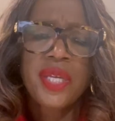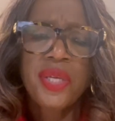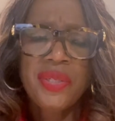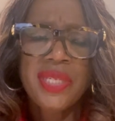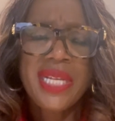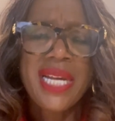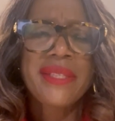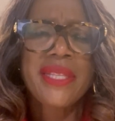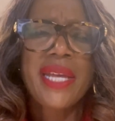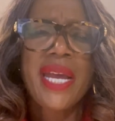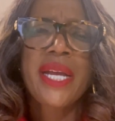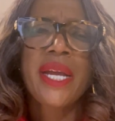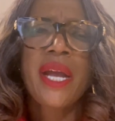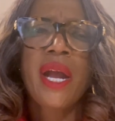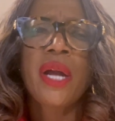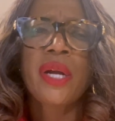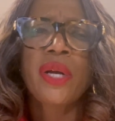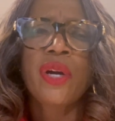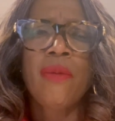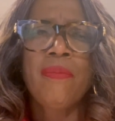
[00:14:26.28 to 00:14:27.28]
you let that
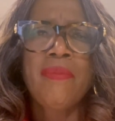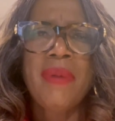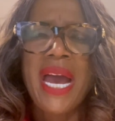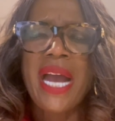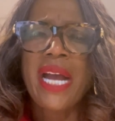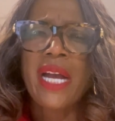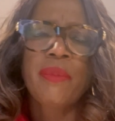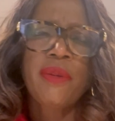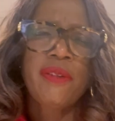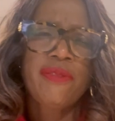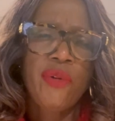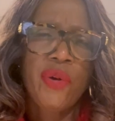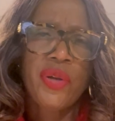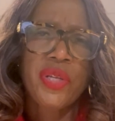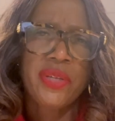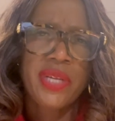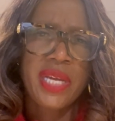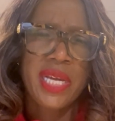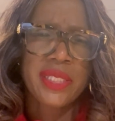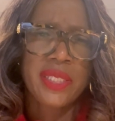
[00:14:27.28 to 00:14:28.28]
car go back or before
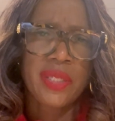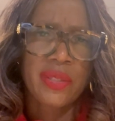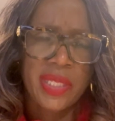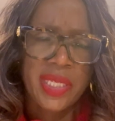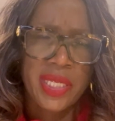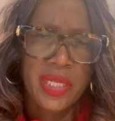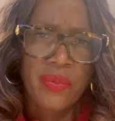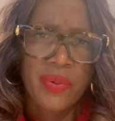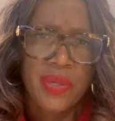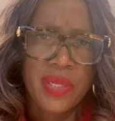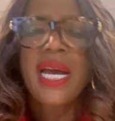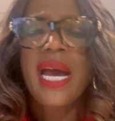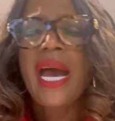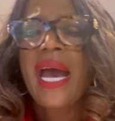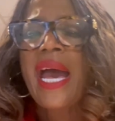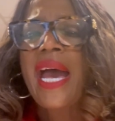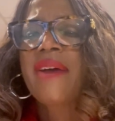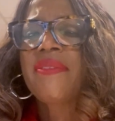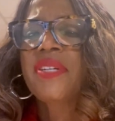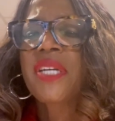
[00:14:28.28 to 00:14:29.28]
you get delinquent. I
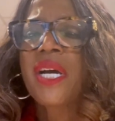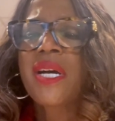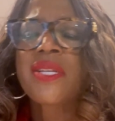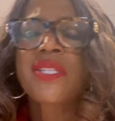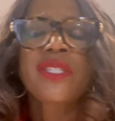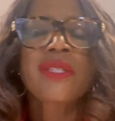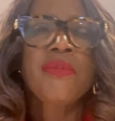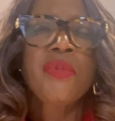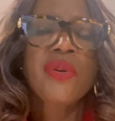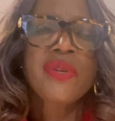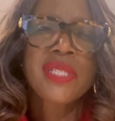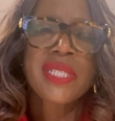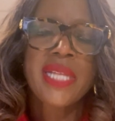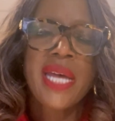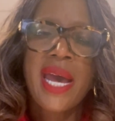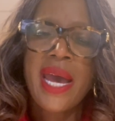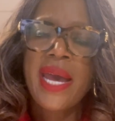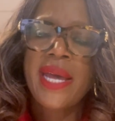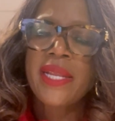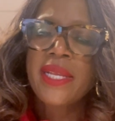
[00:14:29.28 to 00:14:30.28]
have customers
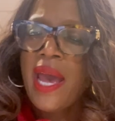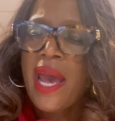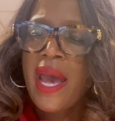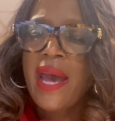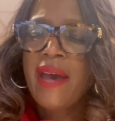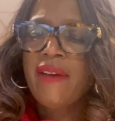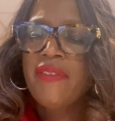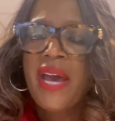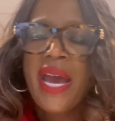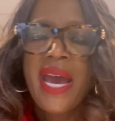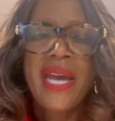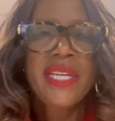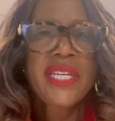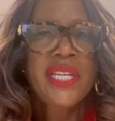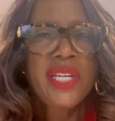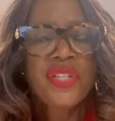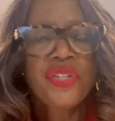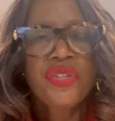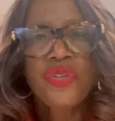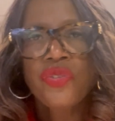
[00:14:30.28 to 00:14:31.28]
that have had
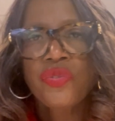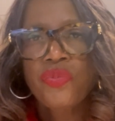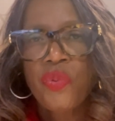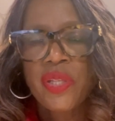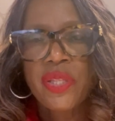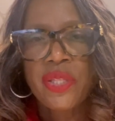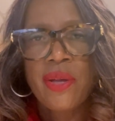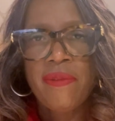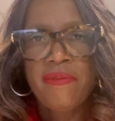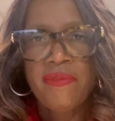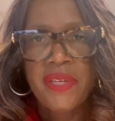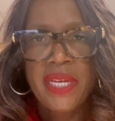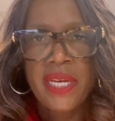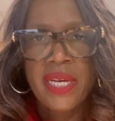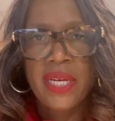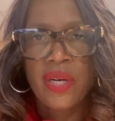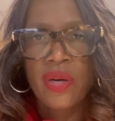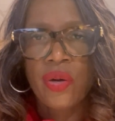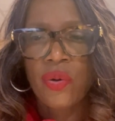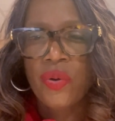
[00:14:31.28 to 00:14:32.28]
issues with their
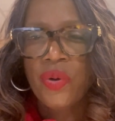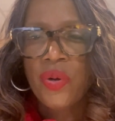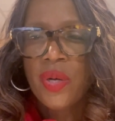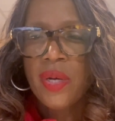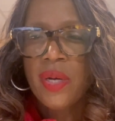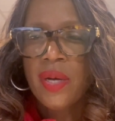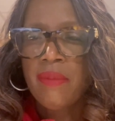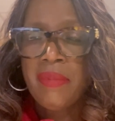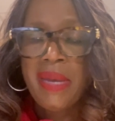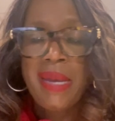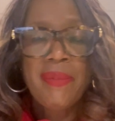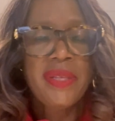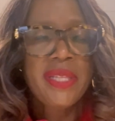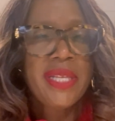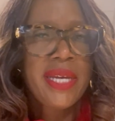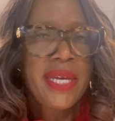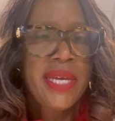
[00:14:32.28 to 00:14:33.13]
vehicle. Maybe the